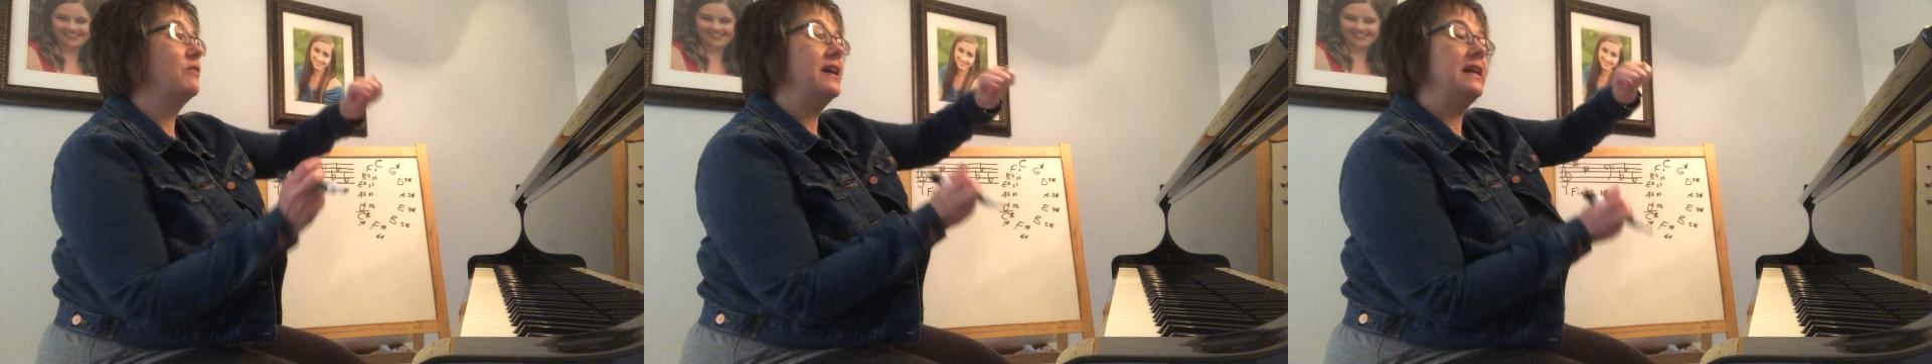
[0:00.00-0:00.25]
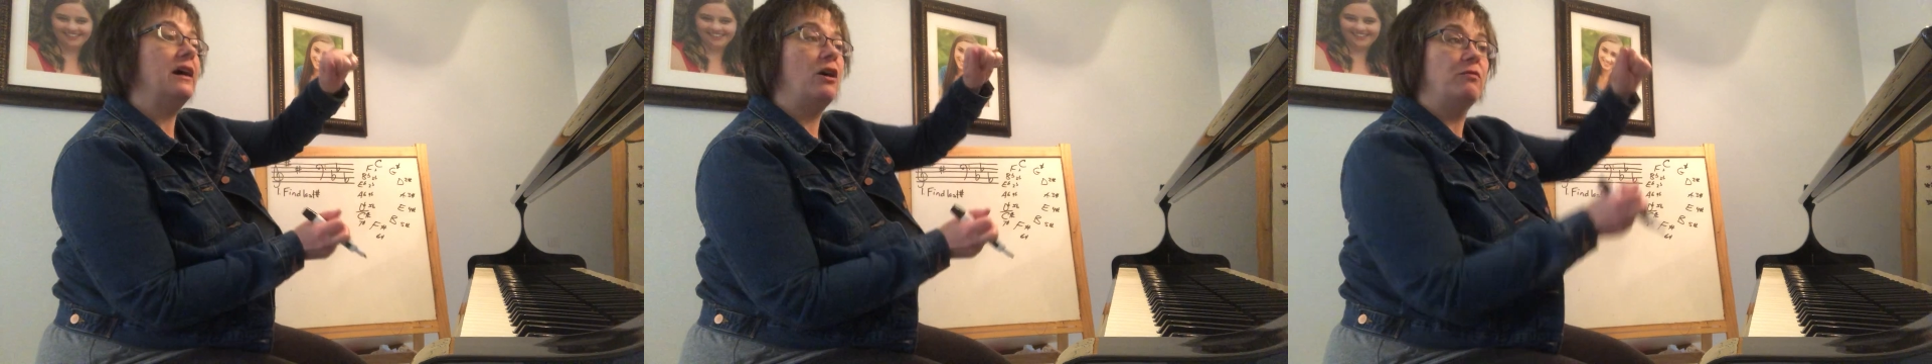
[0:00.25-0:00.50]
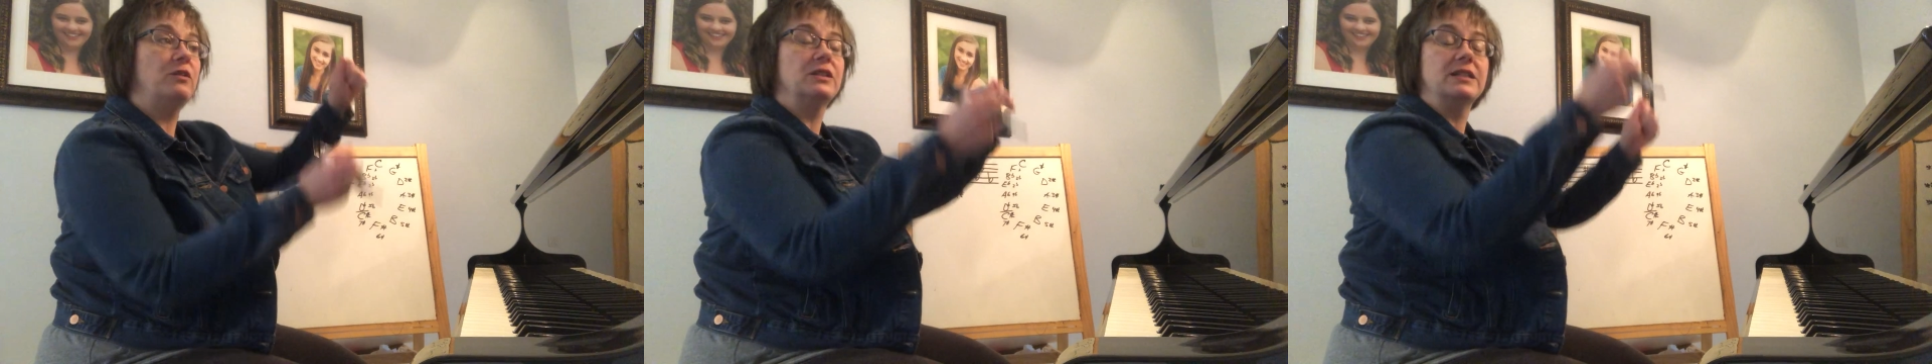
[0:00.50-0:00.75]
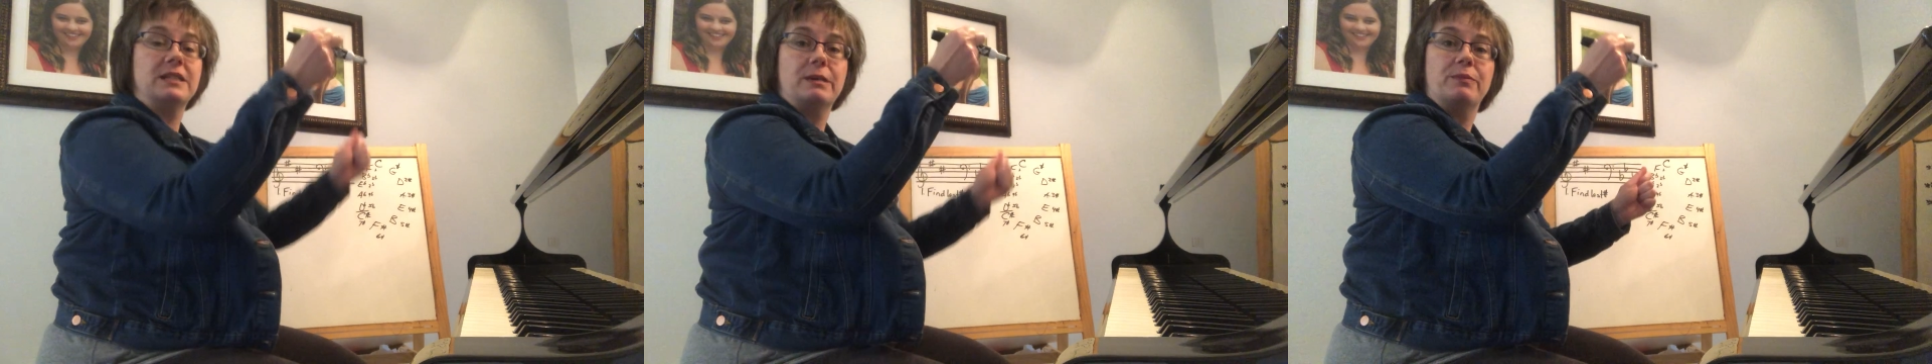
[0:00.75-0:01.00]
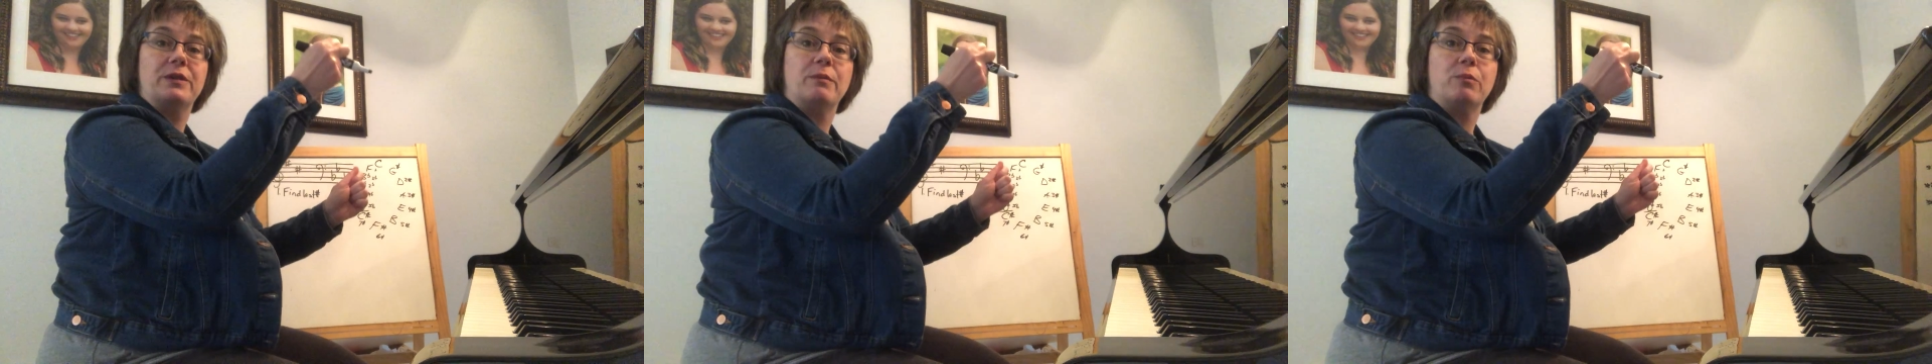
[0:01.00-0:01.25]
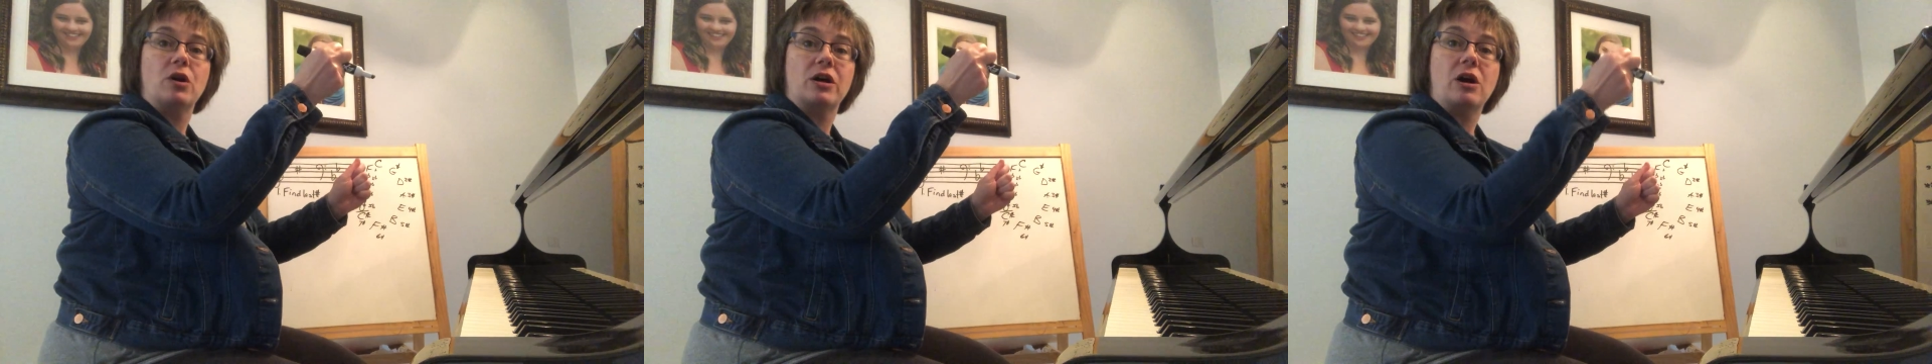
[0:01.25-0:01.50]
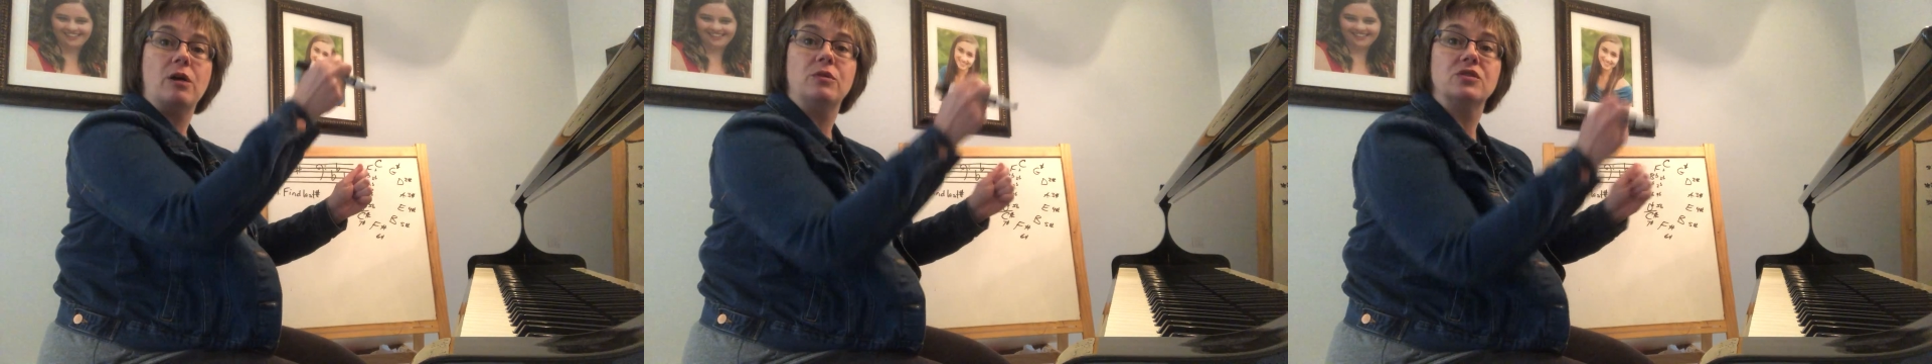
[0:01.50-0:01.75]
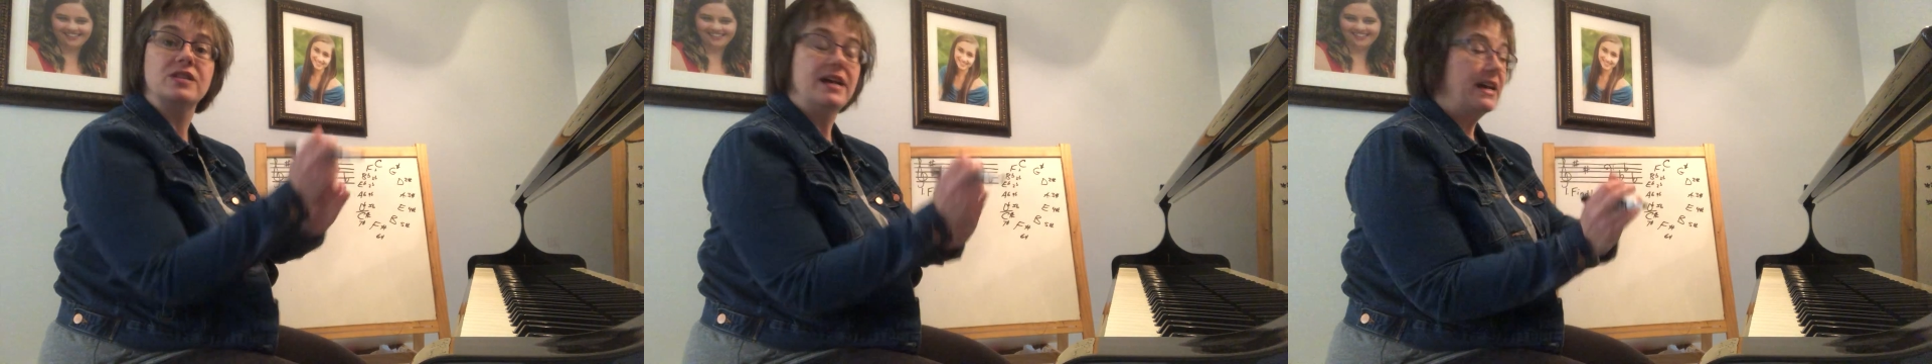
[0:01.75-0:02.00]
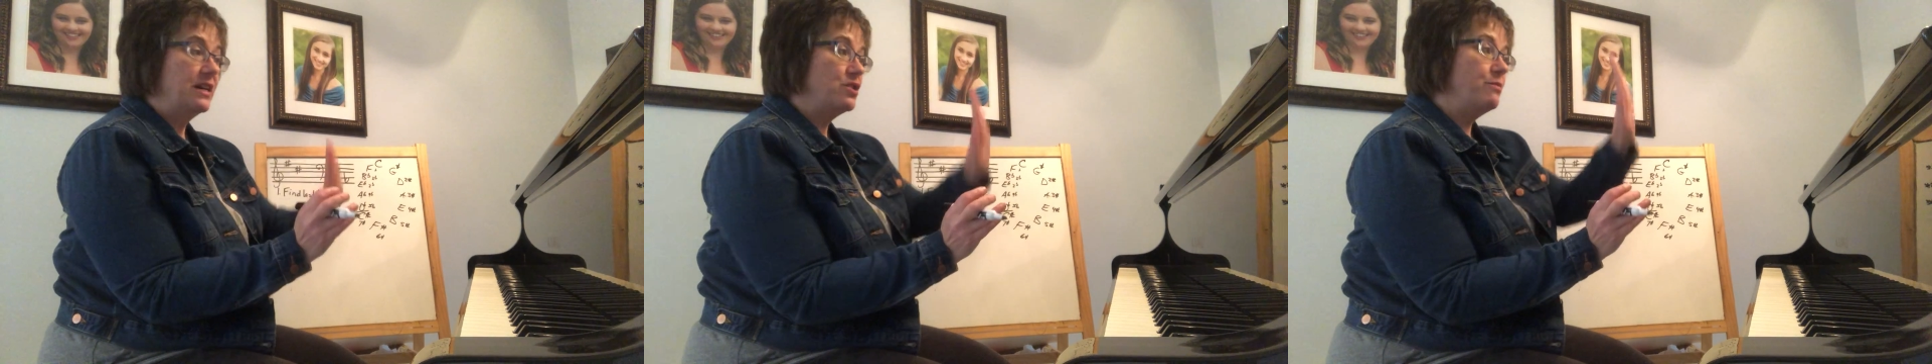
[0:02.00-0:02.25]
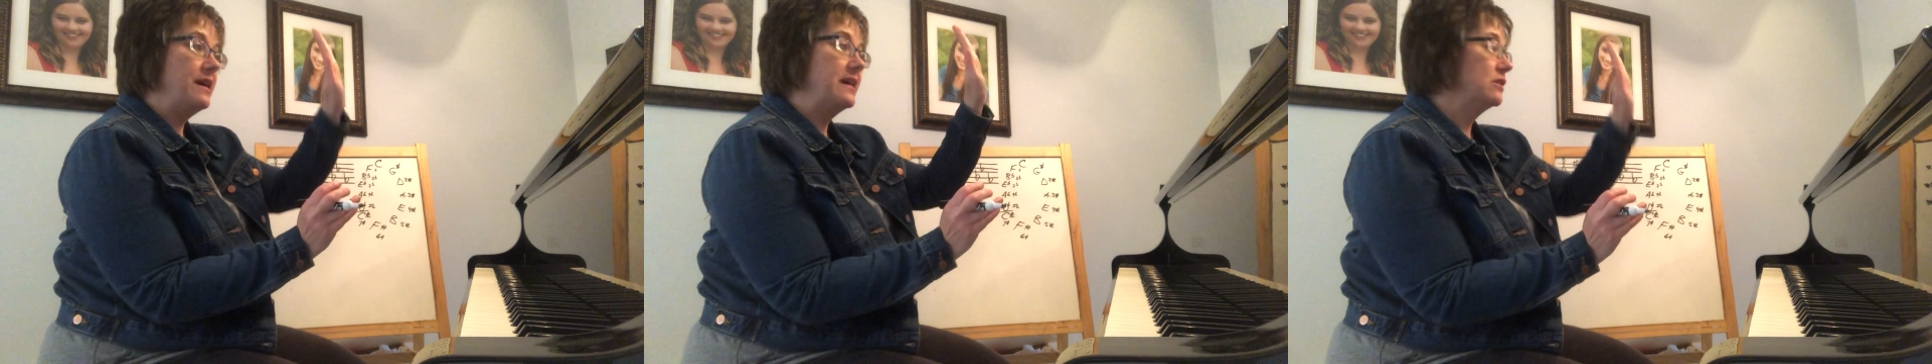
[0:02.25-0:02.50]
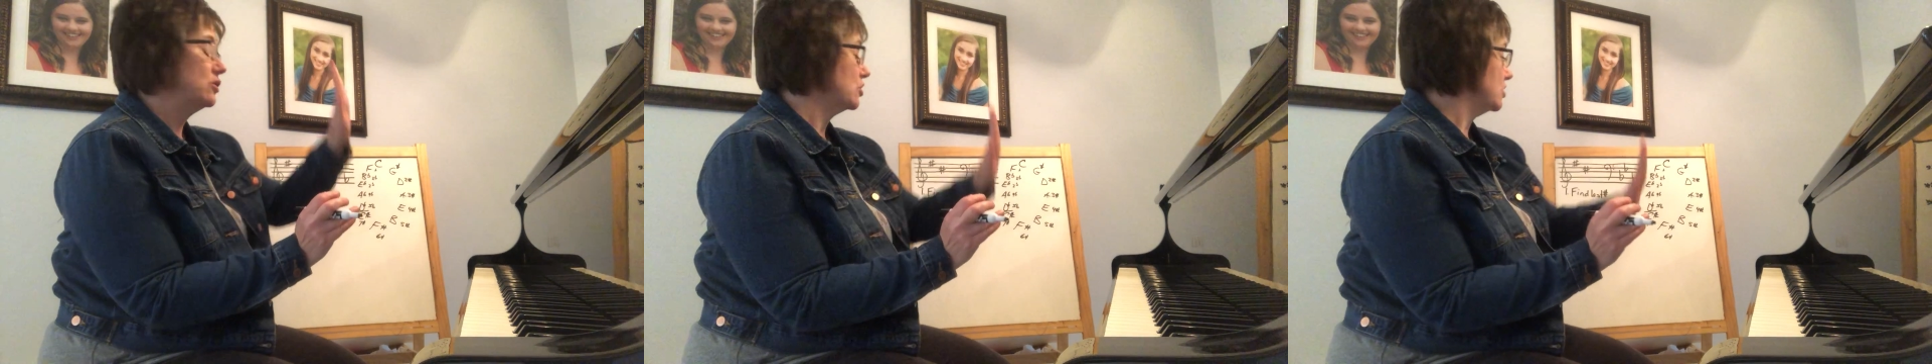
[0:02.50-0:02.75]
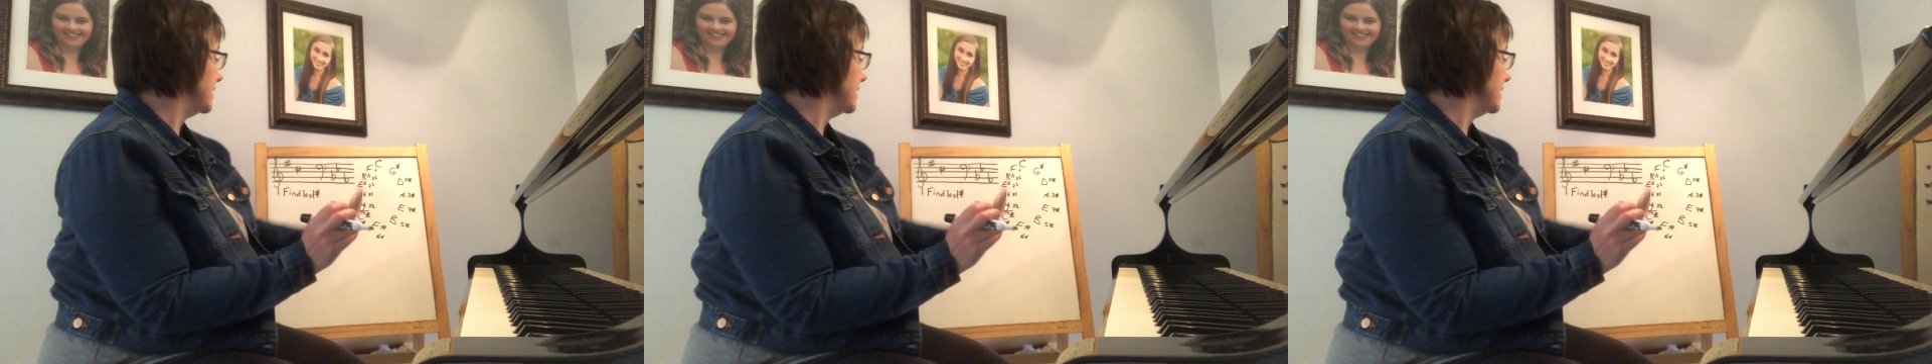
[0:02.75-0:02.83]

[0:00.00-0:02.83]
find it helpful to tip their book almost to make it look